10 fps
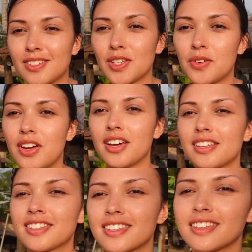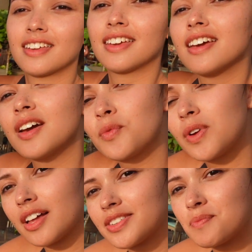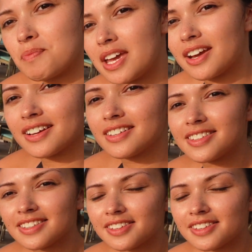It's so nice. And we got some beers